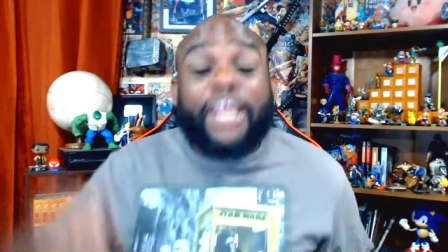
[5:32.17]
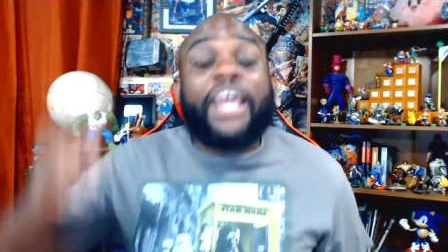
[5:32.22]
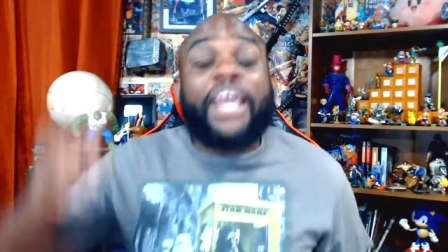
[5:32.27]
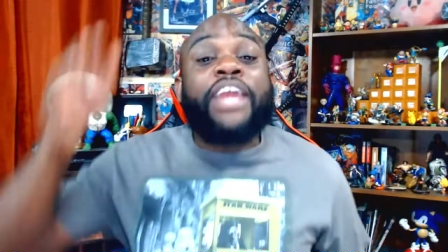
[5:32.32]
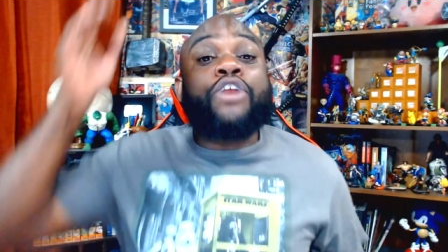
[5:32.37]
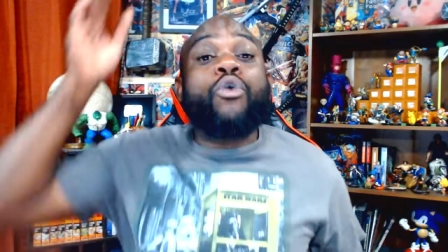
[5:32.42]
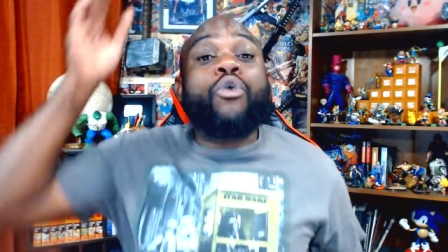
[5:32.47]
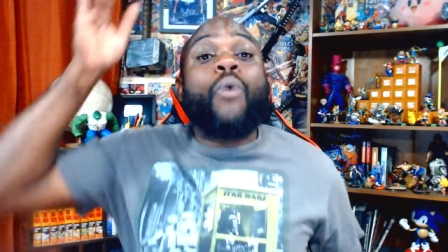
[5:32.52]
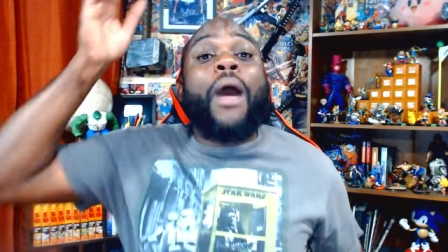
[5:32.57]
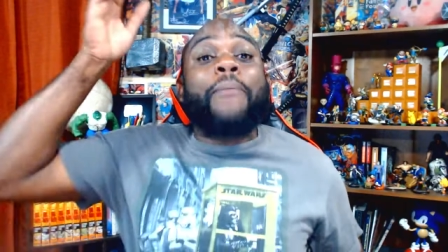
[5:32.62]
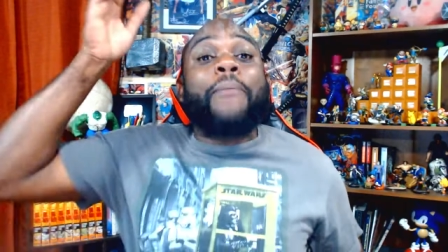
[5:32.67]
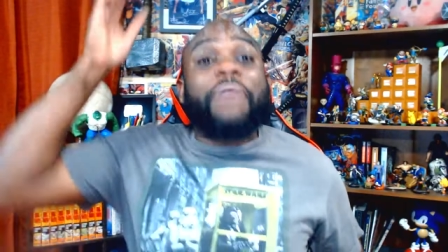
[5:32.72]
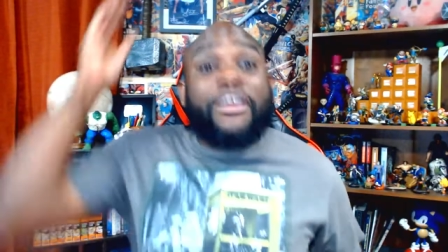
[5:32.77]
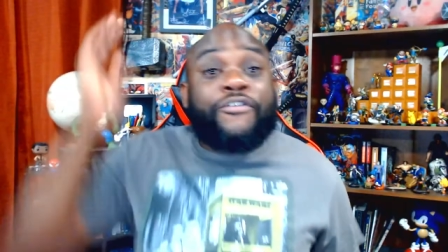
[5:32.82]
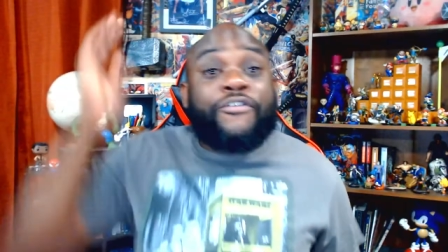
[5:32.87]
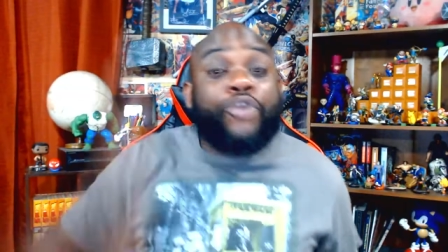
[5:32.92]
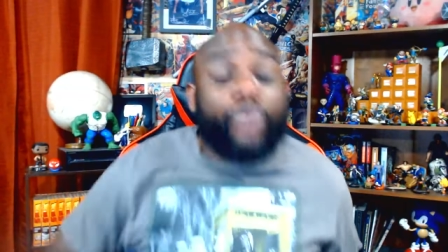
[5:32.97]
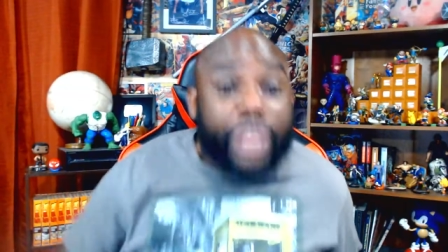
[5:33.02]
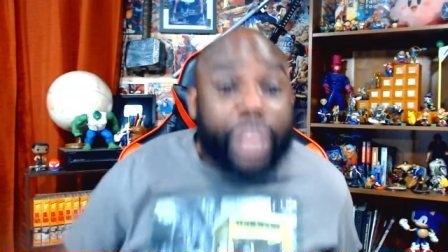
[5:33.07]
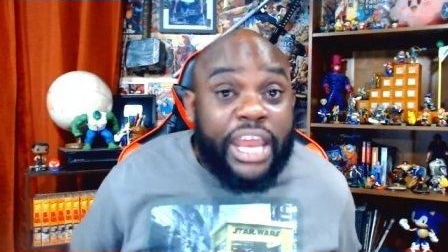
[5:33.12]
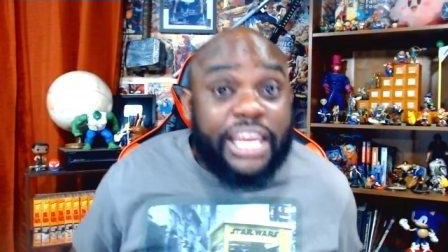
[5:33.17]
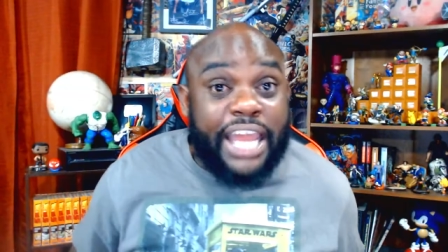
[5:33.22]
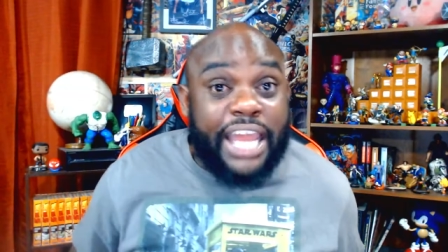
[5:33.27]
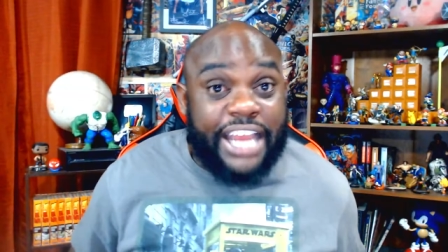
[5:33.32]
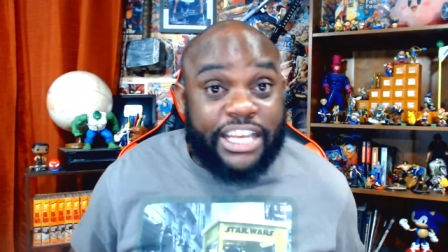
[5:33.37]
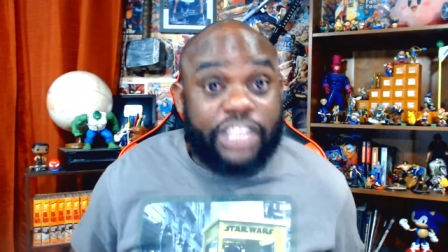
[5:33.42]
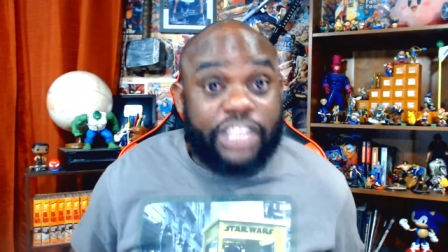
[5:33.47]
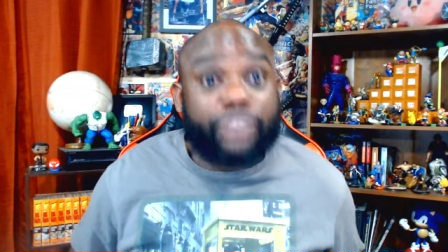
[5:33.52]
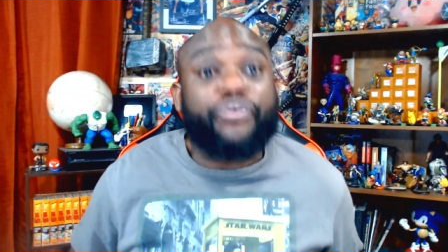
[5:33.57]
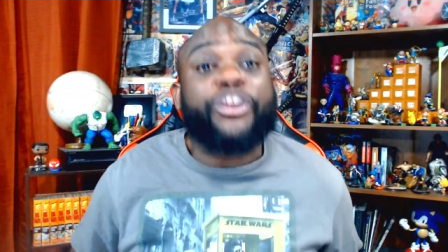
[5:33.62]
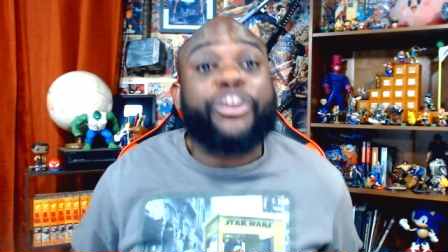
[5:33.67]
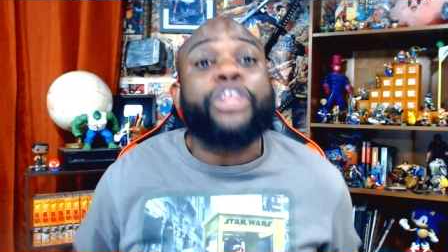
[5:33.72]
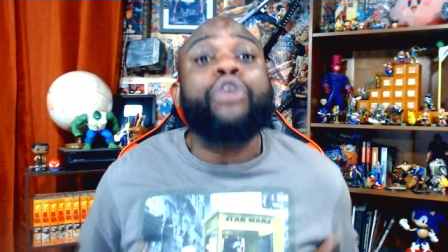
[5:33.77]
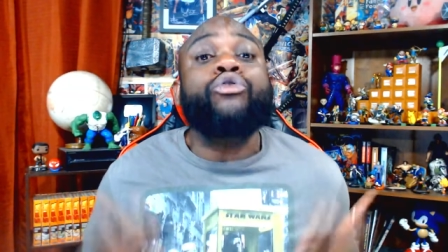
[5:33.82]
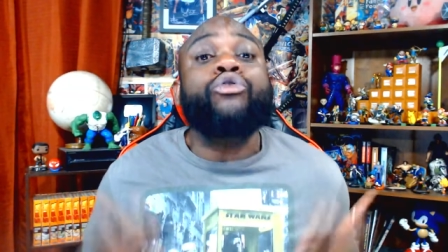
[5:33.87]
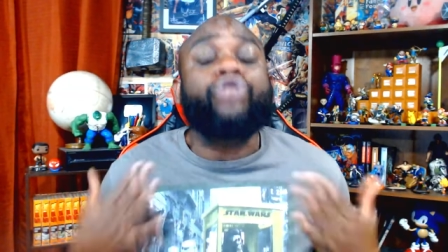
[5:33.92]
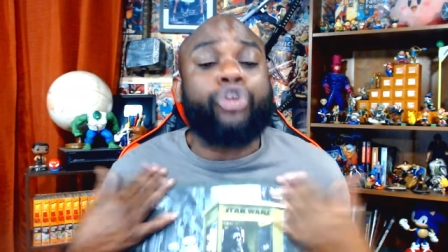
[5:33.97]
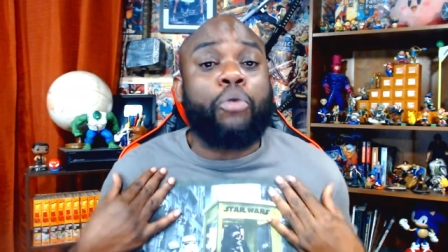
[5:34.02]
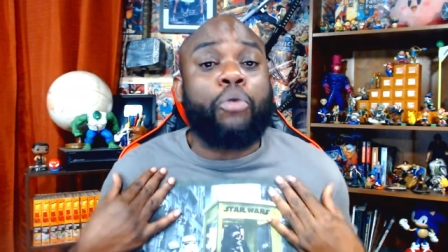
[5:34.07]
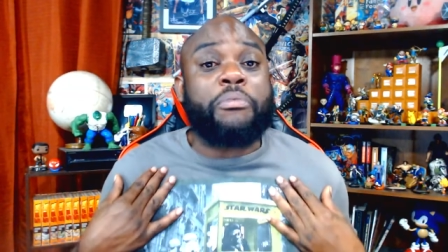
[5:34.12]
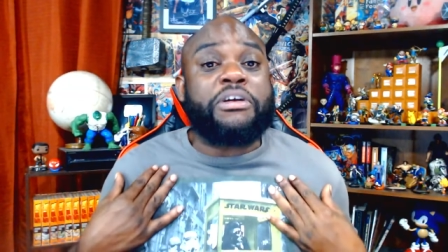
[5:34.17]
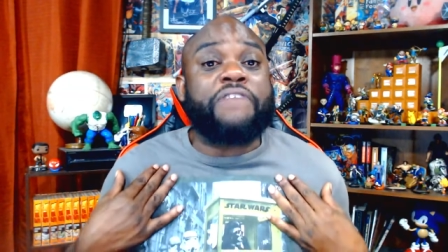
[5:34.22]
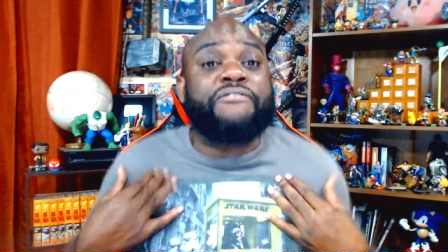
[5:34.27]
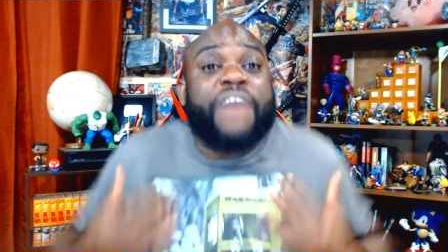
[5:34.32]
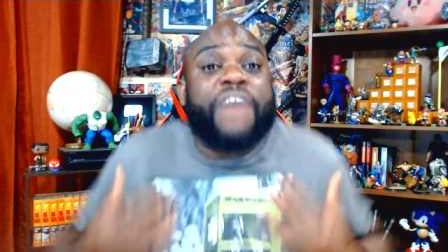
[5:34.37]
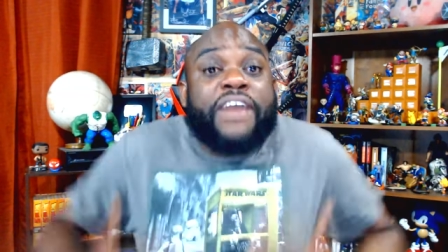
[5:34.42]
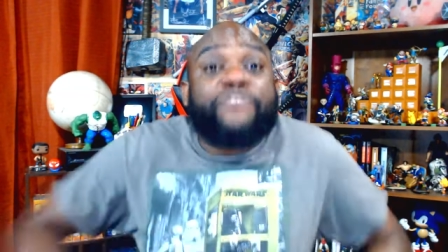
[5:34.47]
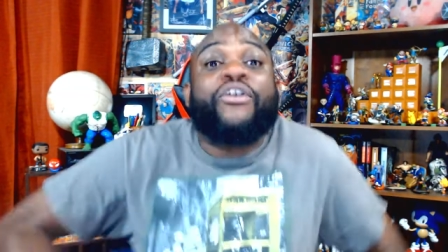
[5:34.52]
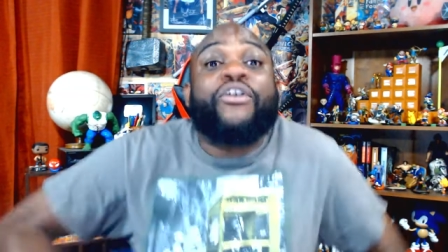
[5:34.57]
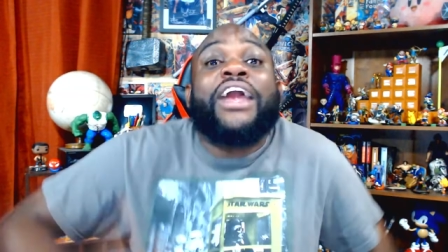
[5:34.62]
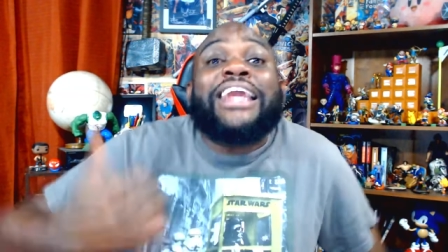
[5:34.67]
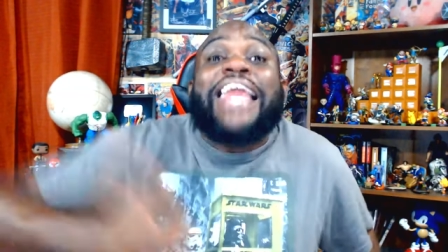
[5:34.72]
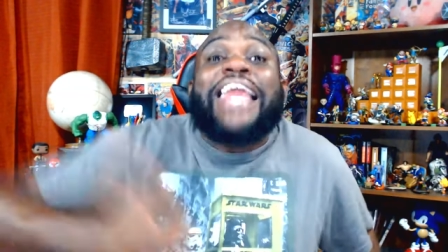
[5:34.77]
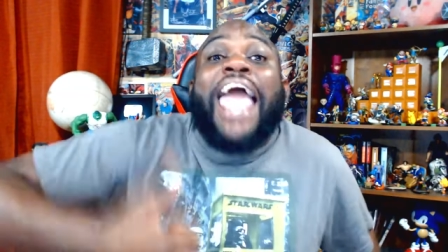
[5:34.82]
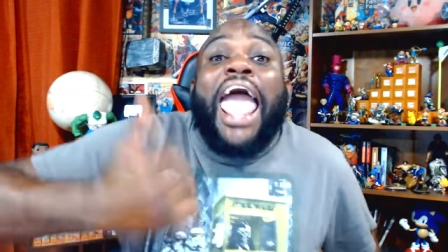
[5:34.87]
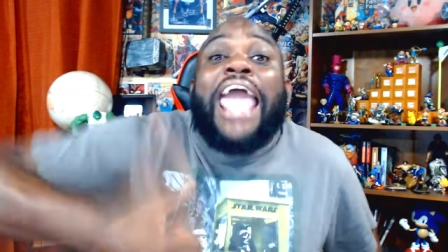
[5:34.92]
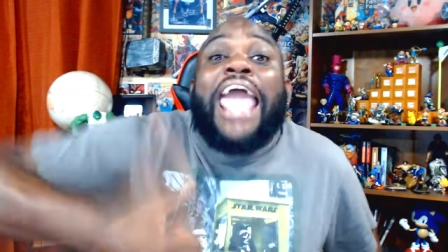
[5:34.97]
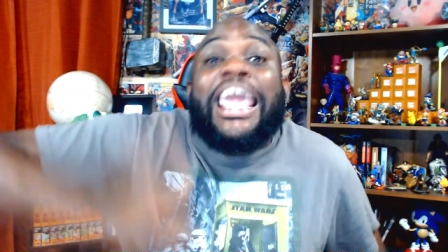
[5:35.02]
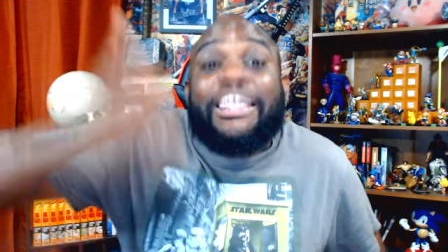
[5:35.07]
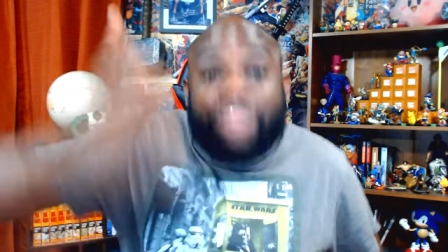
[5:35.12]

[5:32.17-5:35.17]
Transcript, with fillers: know If you did like this video, do me a favor and hit